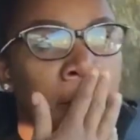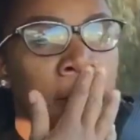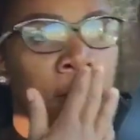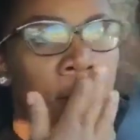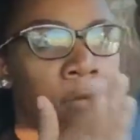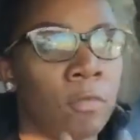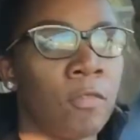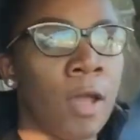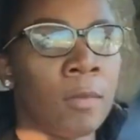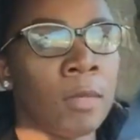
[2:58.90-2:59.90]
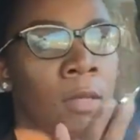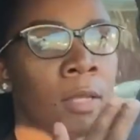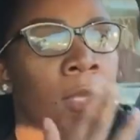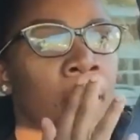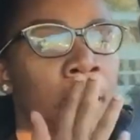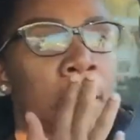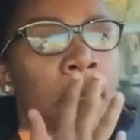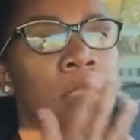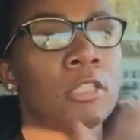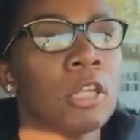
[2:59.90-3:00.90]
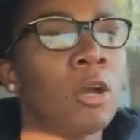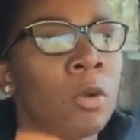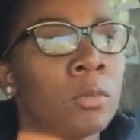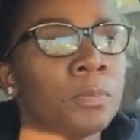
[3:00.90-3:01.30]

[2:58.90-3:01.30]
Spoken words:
and the vomiting. So